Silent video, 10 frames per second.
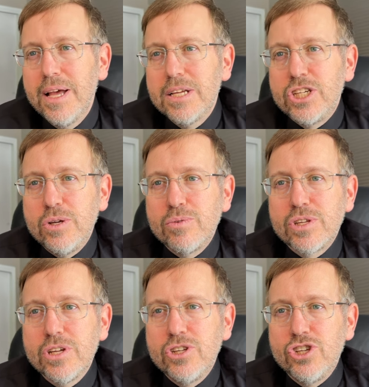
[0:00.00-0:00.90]
She was
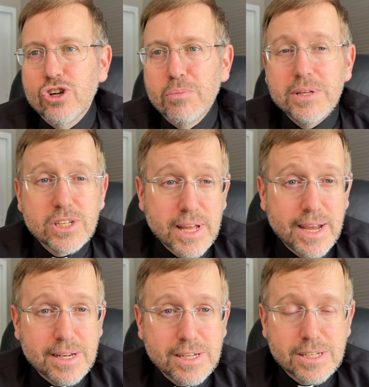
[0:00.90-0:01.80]
a German
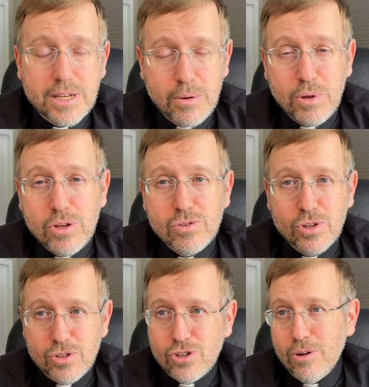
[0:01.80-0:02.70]
scientist, again, we use
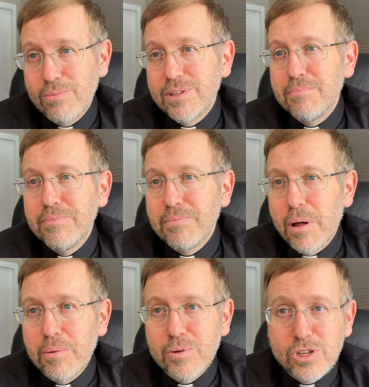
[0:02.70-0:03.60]
those terms,
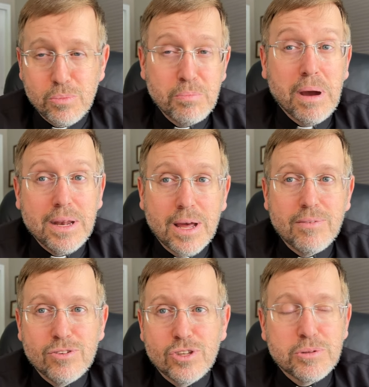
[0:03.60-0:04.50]
probably she might not have
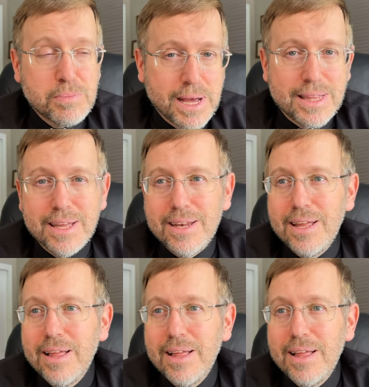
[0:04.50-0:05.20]
used those back then,